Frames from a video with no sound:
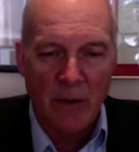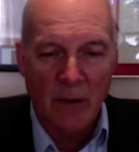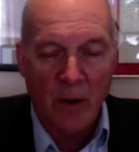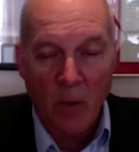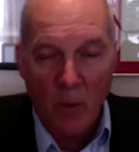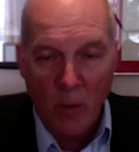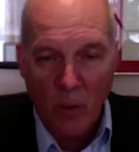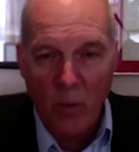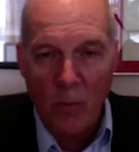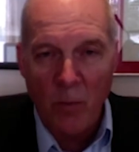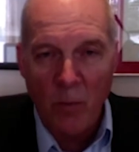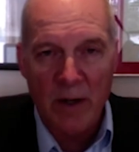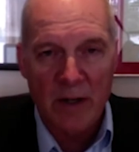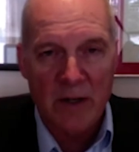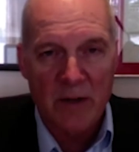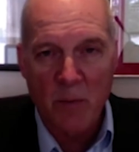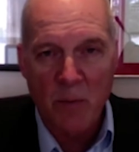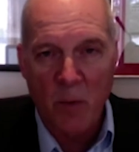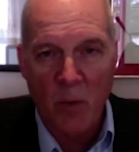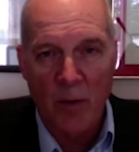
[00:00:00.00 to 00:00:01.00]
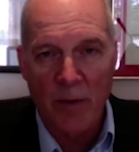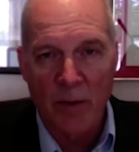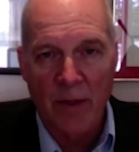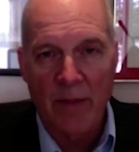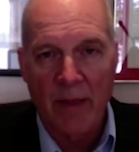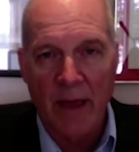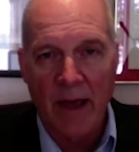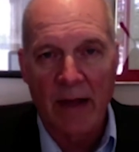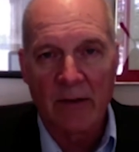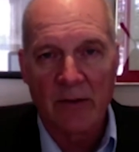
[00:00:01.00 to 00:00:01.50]
a whole bunch more than
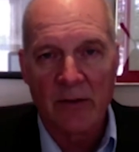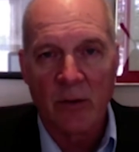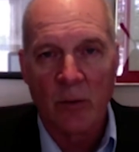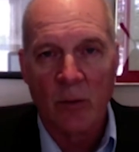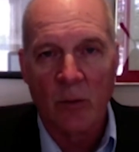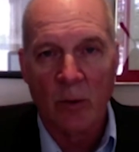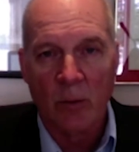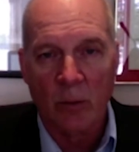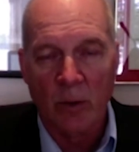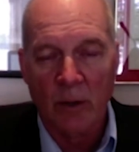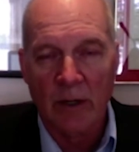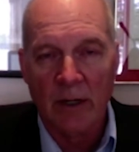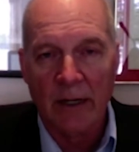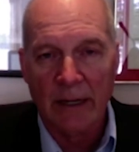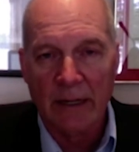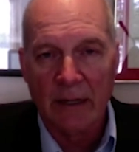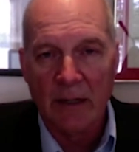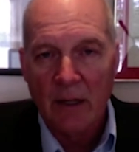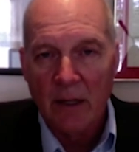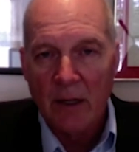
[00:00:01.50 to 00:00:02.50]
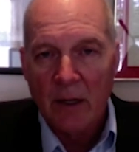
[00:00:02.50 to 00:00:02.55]
that. So we're